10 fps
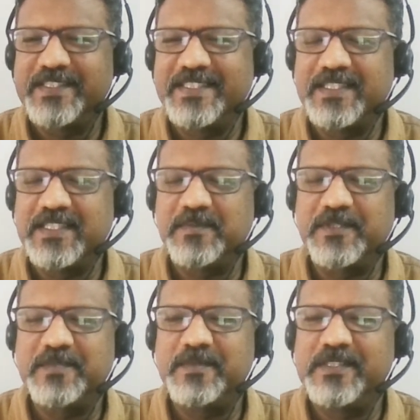it is
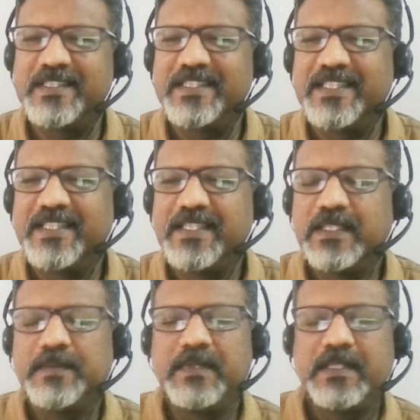possible
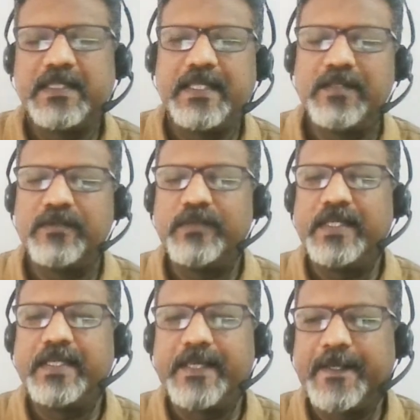but then we
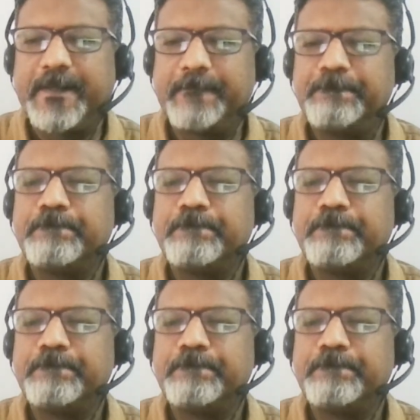can